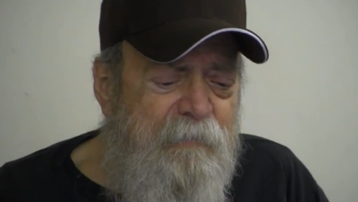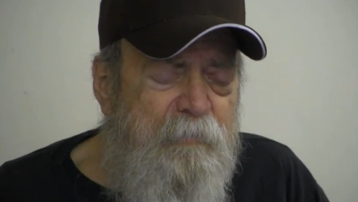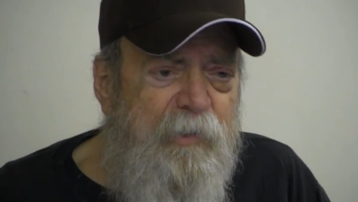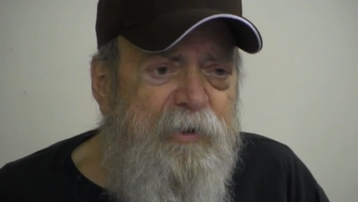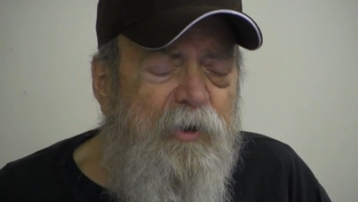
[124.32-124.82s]

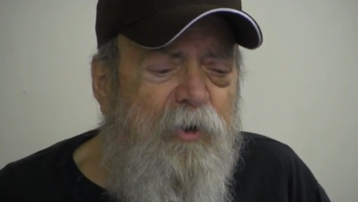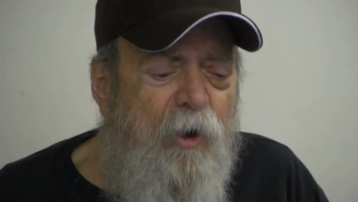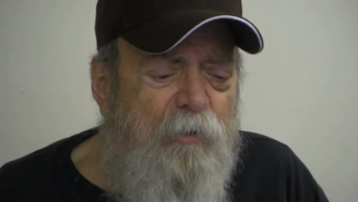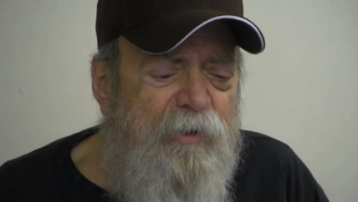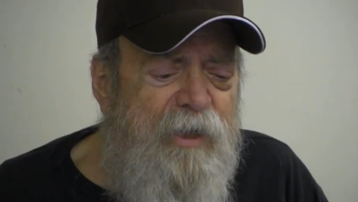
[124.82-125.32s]
But the
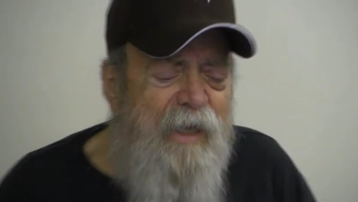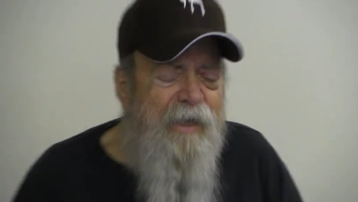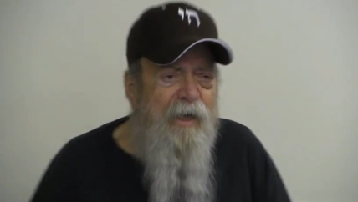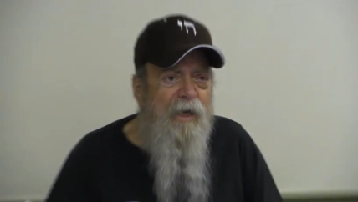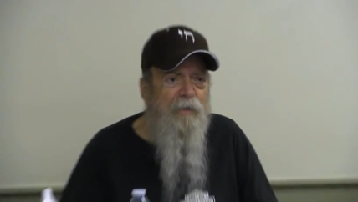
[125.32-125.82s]
cult, thank
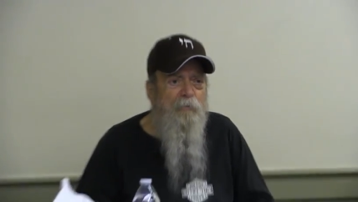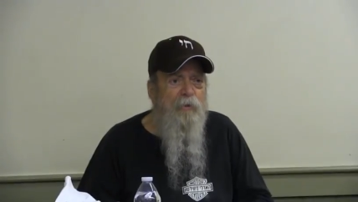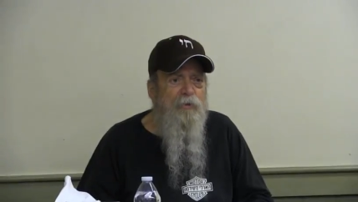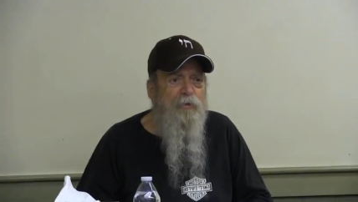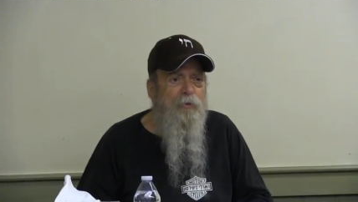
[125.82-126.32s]
God,
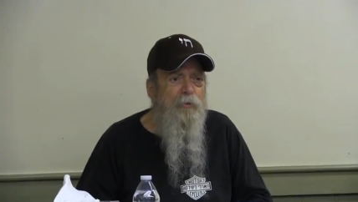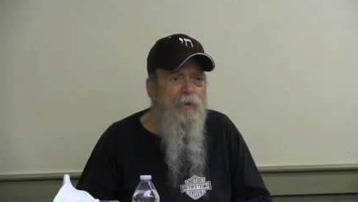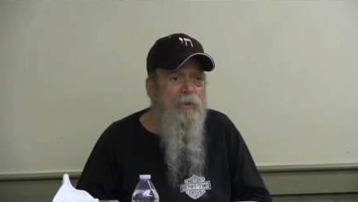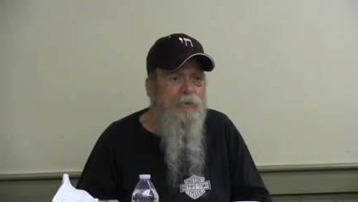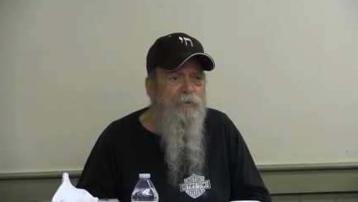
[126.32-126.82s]
was
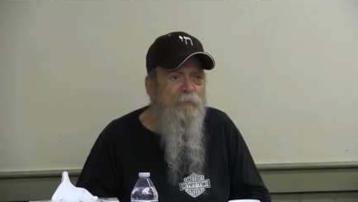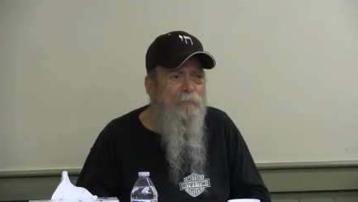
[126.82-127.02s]
Judaism.